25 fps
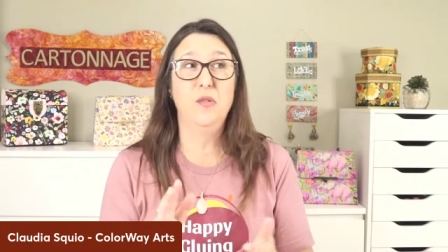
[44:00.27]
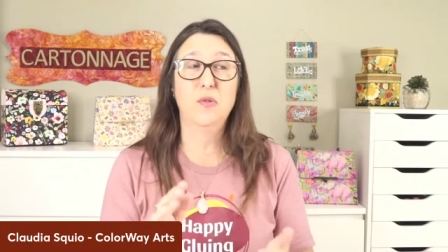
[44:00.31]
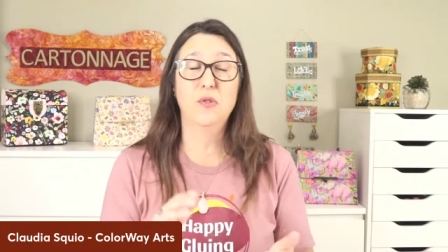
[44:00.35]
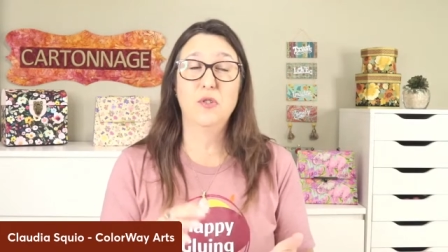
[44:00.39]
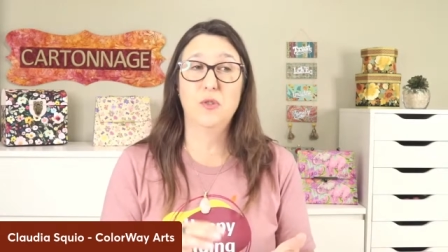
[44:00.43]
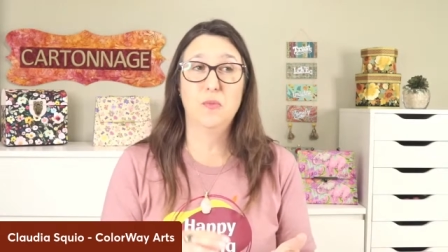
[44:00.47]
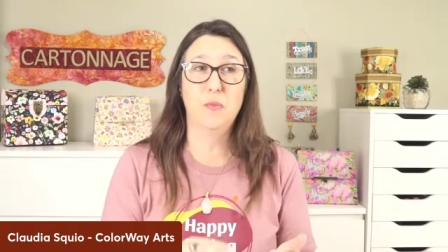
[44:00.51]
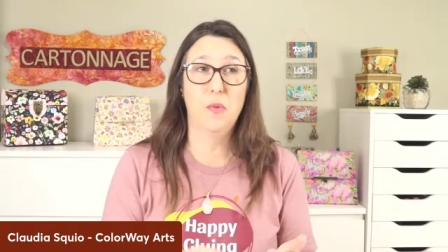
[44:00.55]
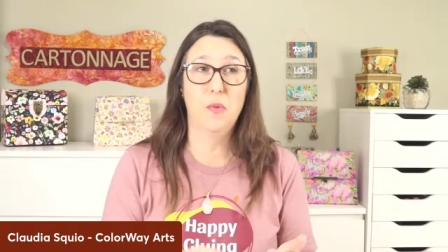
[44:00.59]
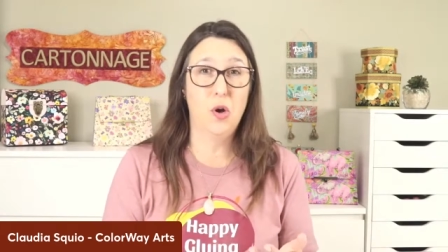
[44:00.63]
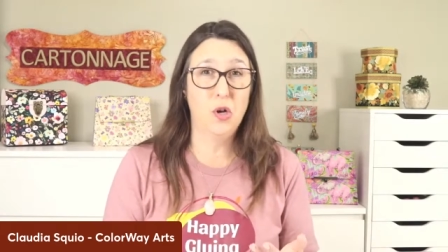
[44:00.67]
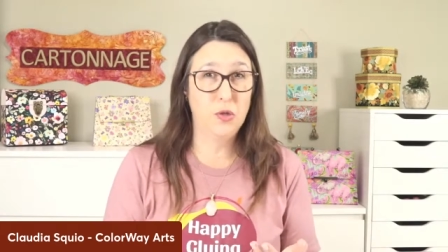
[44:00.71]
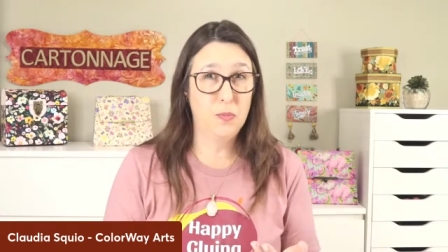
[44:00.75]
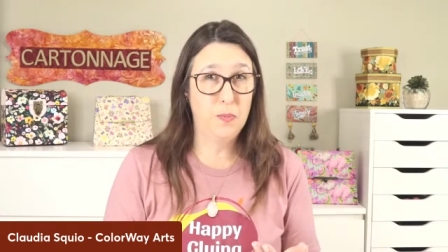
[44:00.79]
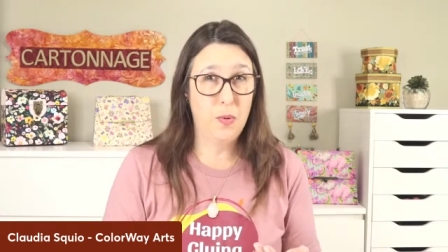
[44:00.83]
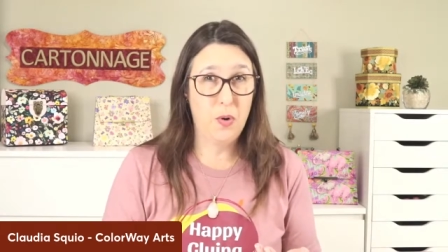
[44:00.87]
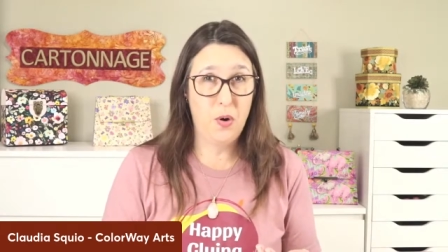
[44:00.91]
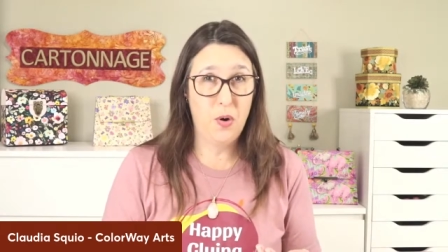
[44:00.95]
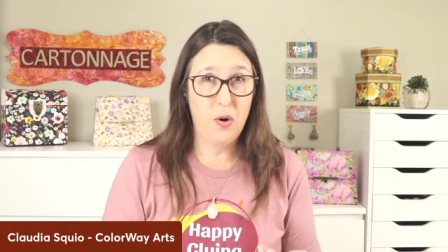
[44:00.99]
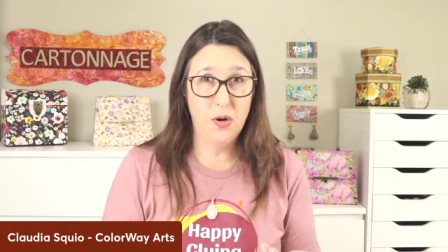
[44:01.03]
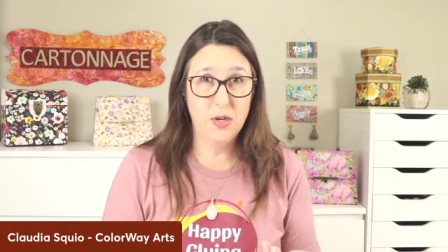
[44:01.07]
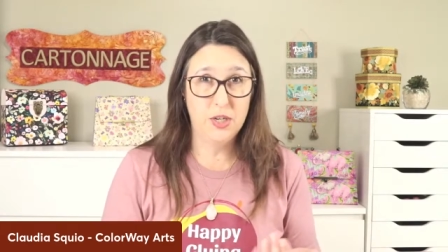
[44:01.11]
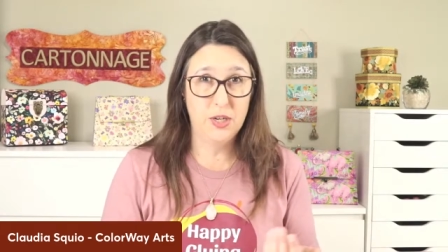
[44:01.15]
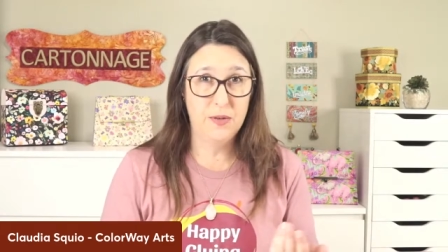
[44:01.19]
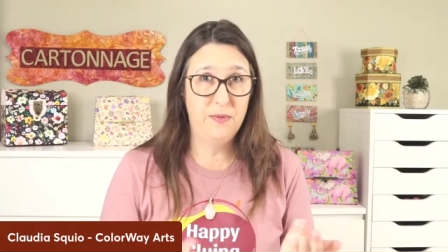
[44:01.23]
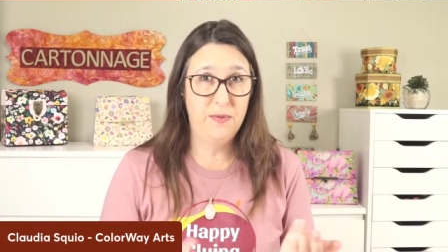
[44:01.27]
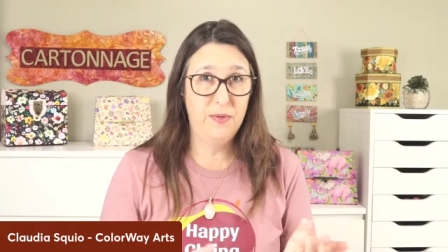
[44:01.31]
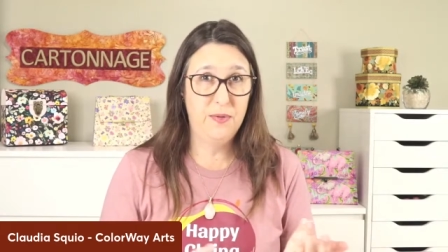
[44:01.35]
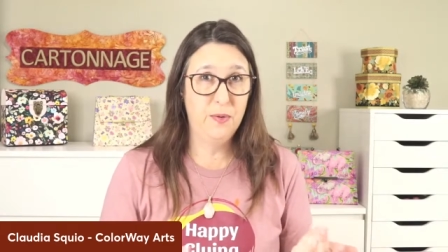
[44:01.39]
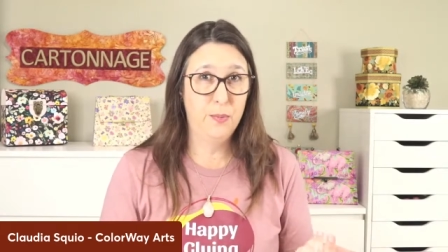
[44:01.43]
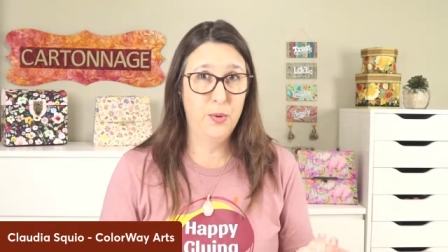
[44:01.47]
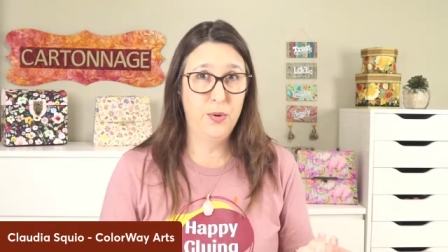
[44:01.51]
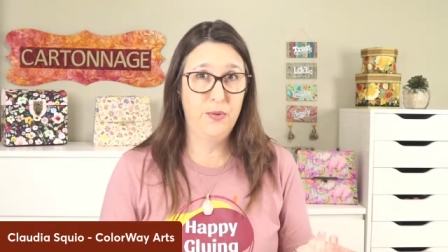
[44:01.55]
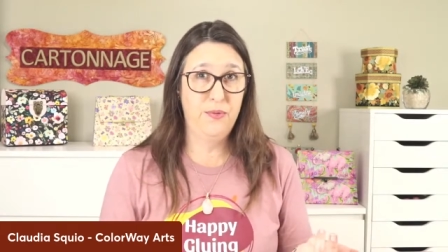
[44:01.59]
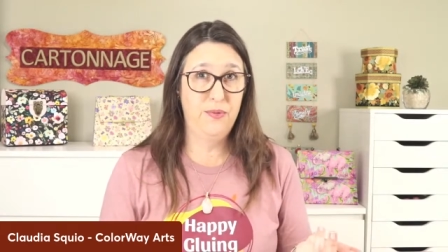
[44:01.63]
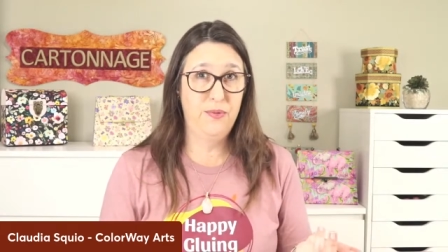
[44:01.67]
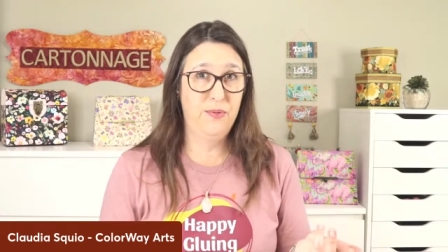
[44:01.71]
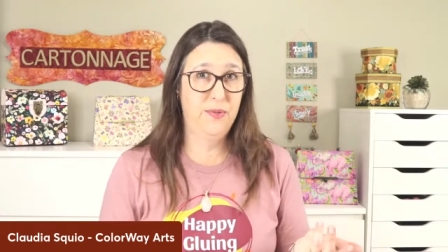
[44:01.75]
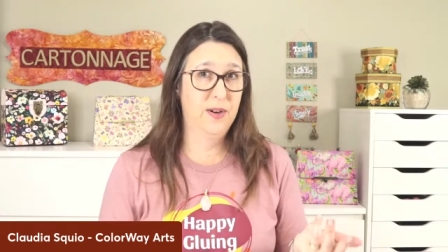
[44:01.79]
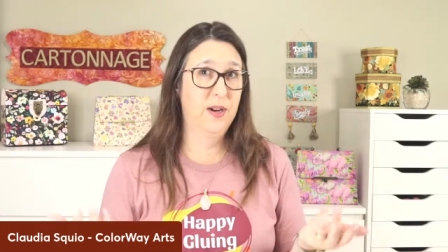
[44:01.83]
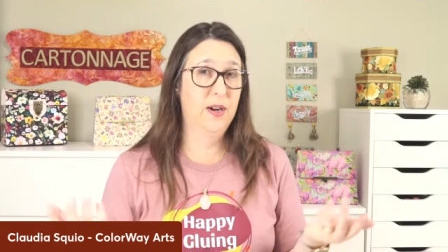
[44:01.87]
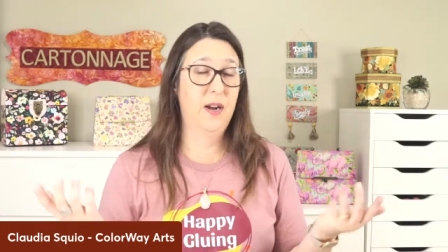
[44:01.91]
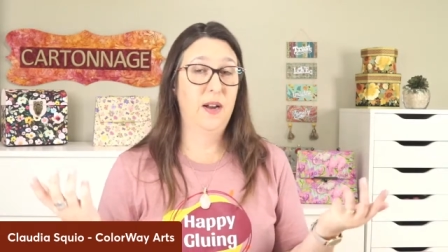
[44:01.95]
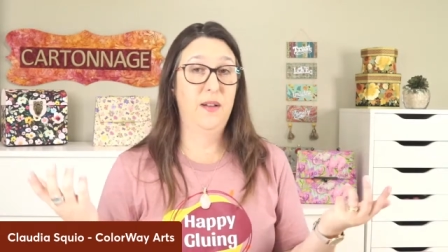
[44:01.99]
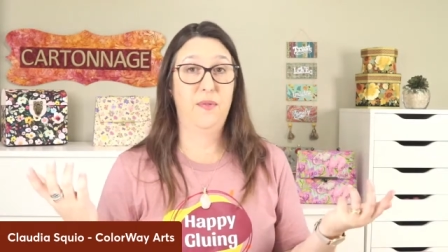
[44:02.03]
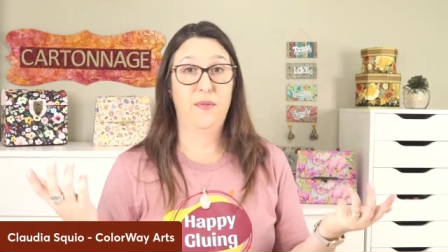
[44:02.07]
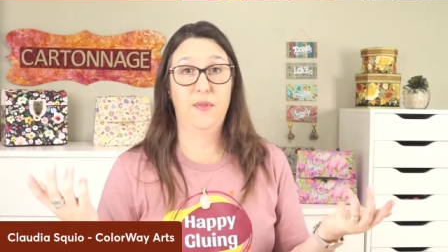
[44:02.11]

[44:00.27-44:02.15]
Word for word: use Mod Podge if you prefer,